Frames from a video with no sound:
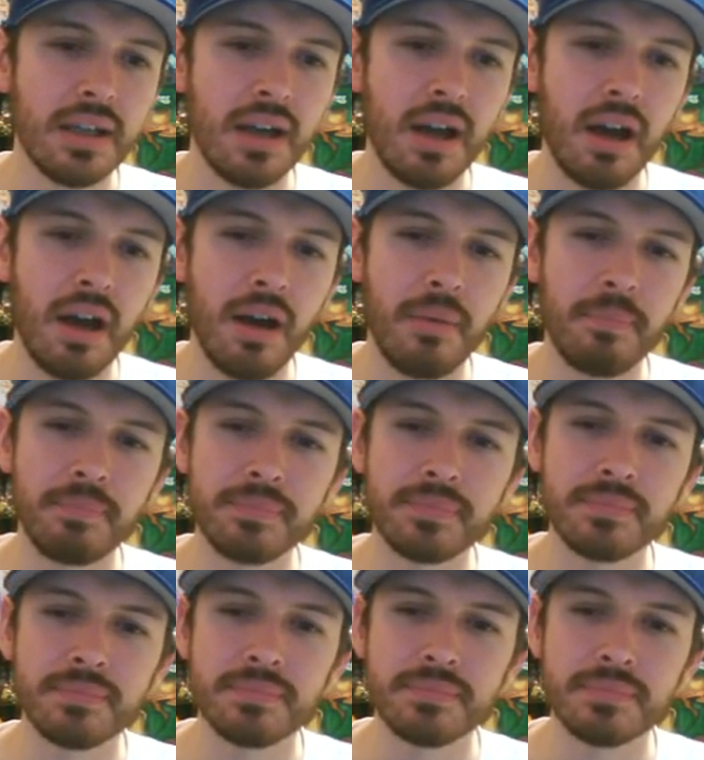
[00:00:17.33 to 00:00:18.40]
Um,
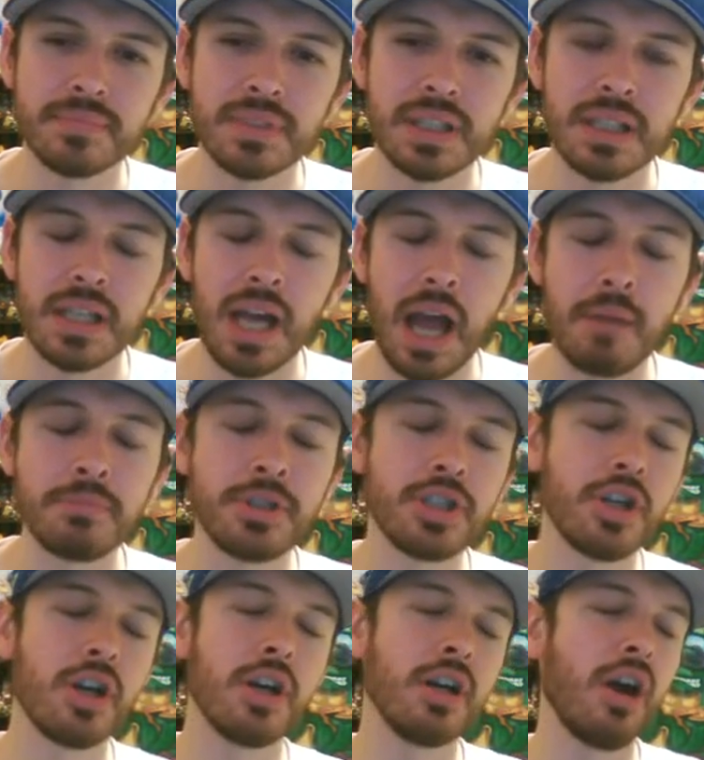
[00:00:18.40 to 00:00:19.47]
I'm
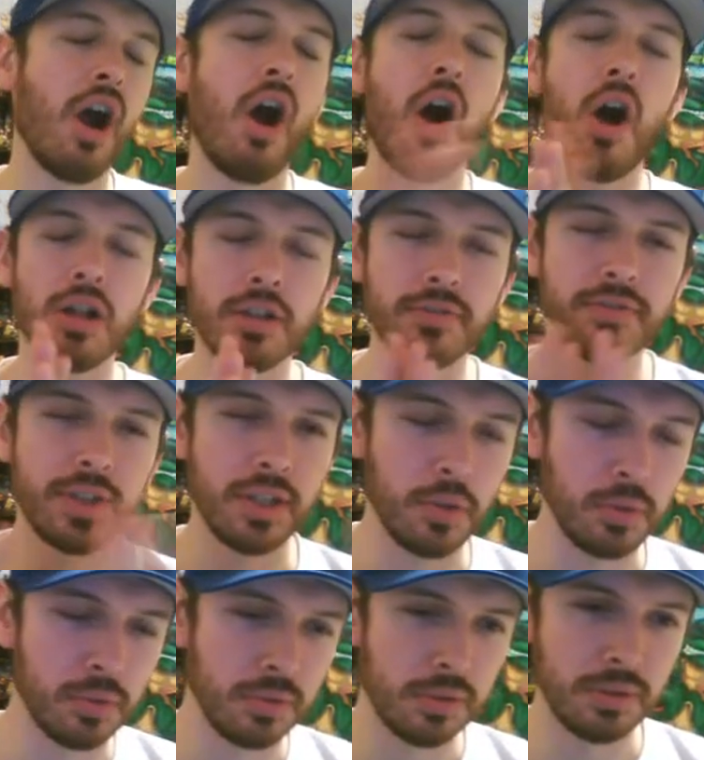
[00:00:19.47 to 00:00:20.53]
sure all of
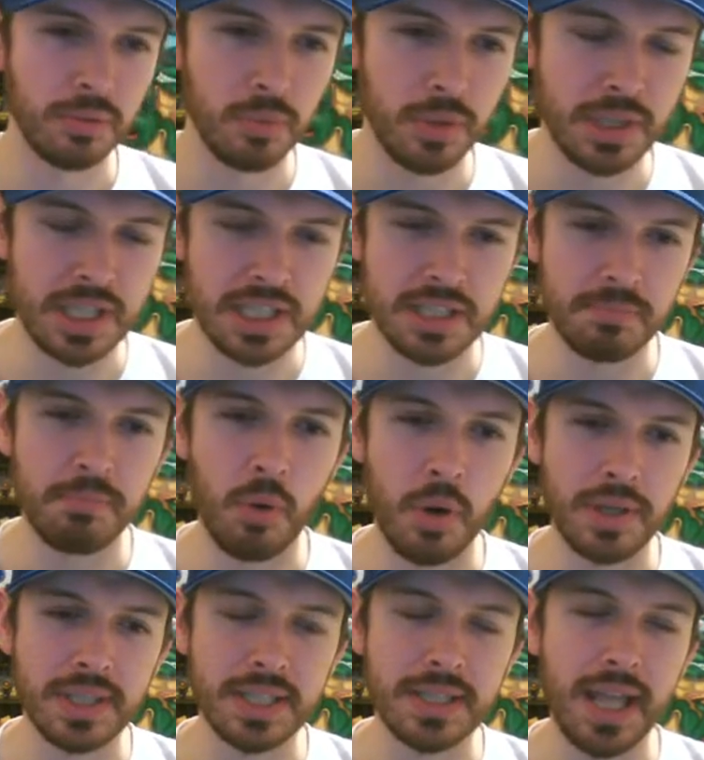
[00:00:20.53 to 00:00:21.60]
you were
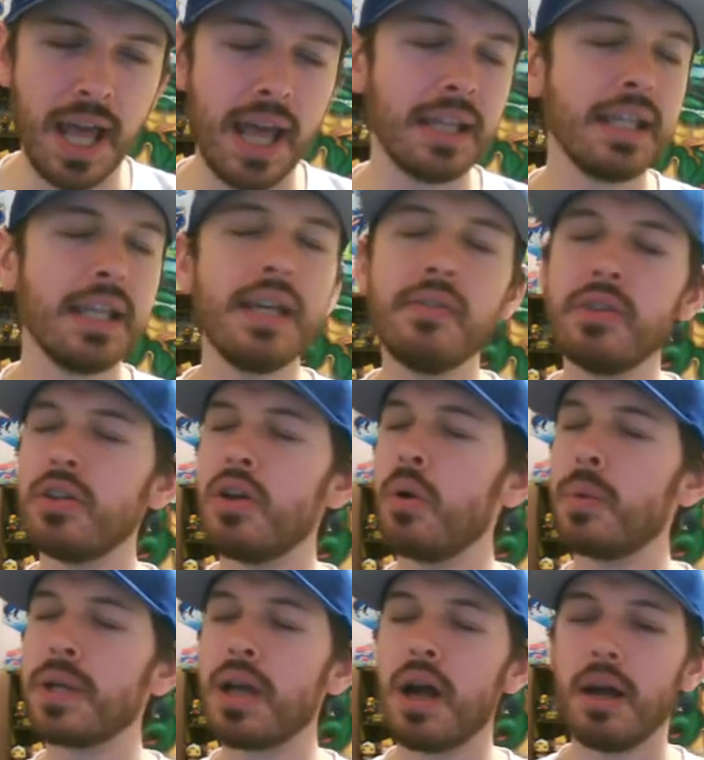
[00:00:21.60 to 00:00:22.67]
disappointed that even though
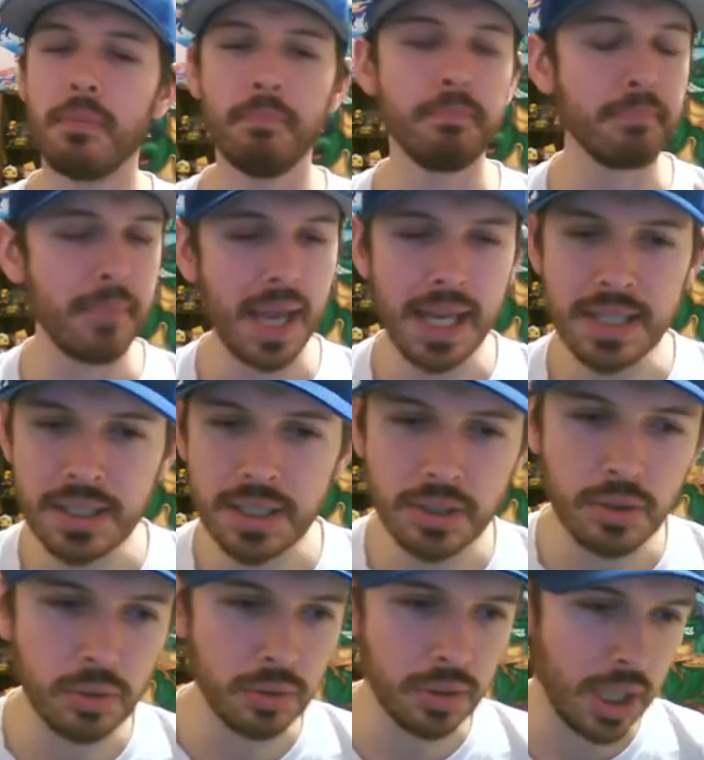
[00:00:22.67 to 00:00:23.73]
we got amazing
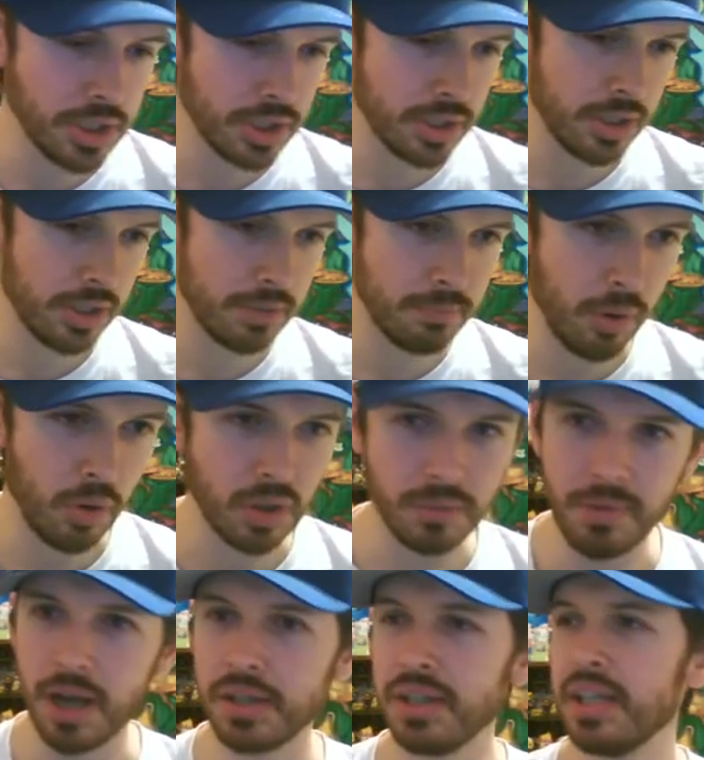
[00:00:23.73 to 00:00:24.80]
new legendary
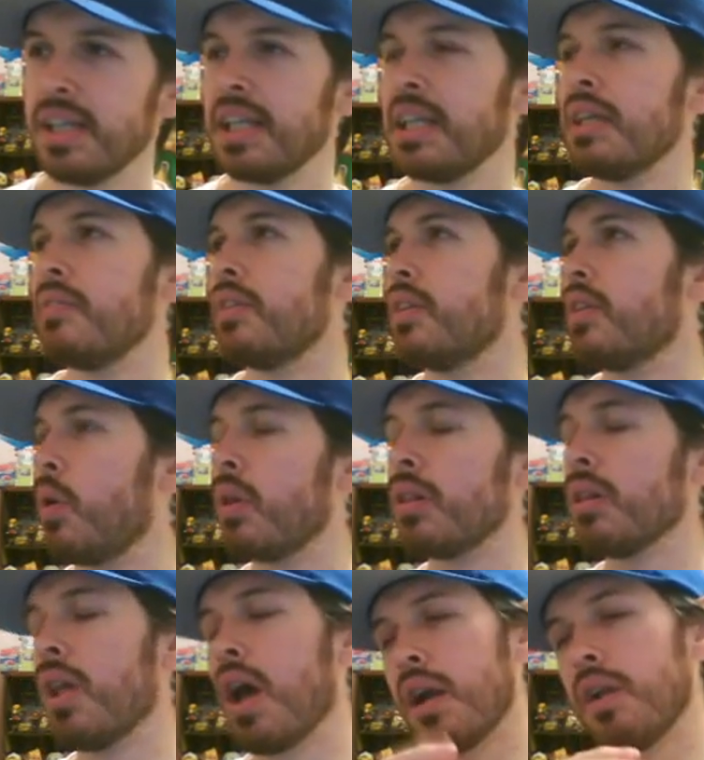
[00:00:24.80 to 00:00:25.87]
Pokemon, even though a
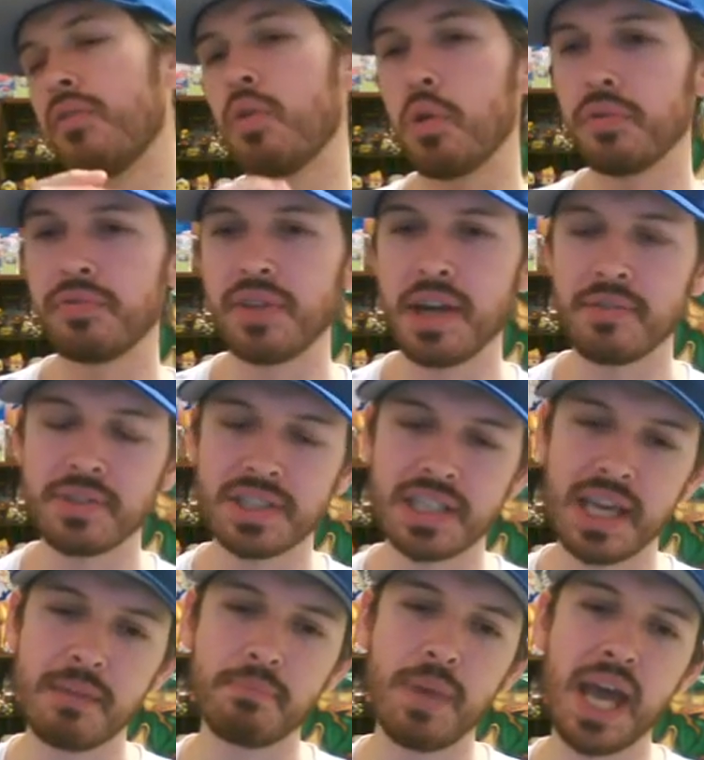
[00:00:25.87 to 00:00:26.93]
lot of old favorites
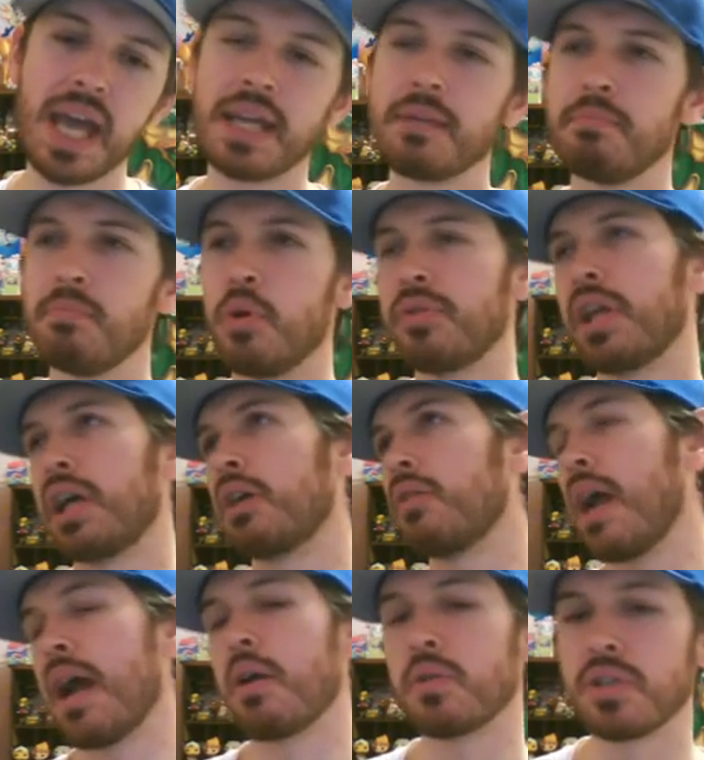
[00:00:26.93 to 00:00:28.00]
came back in both the
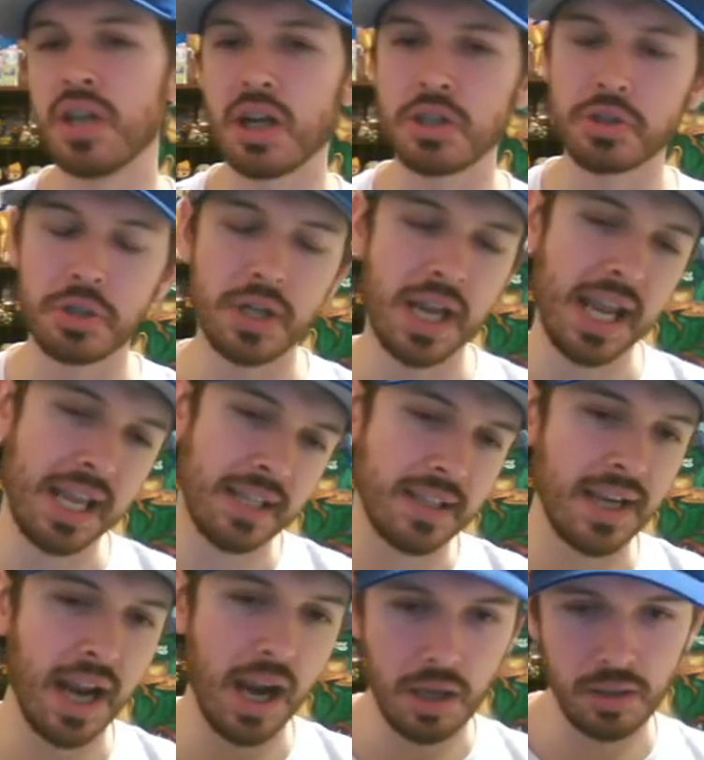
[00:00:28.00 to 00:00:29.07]
Crown Tundra and
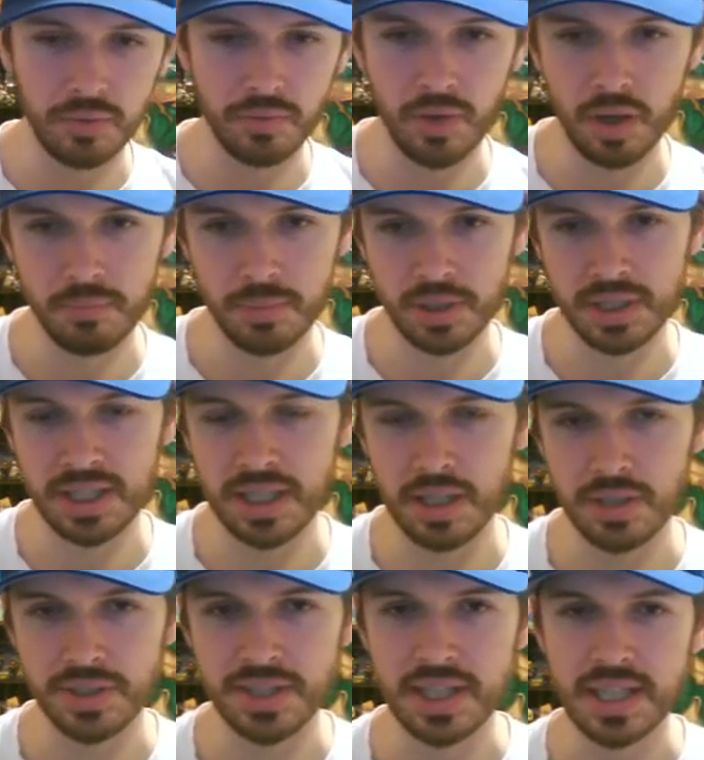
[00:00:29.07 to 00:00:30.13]
the Isle of Armor
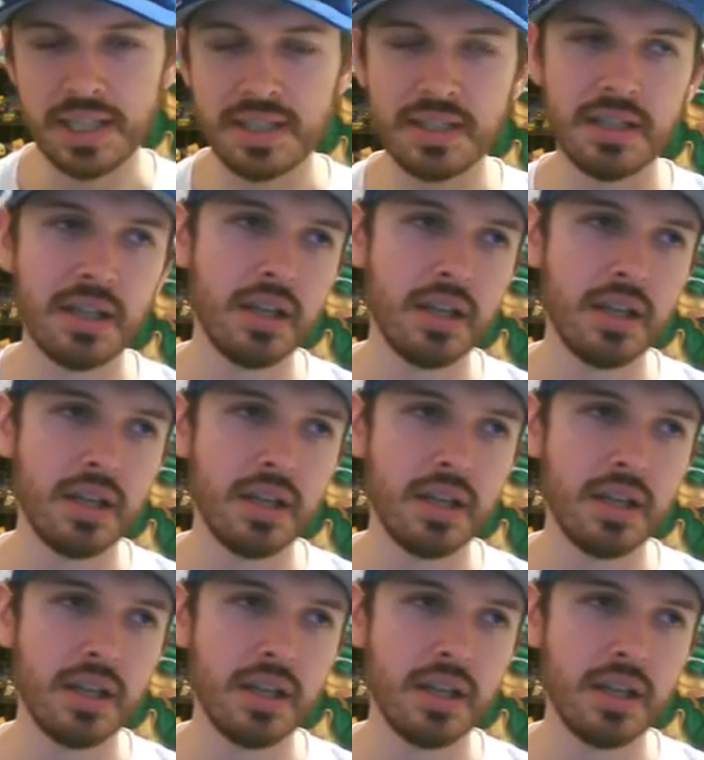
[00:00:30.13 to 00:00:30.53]
DLCs,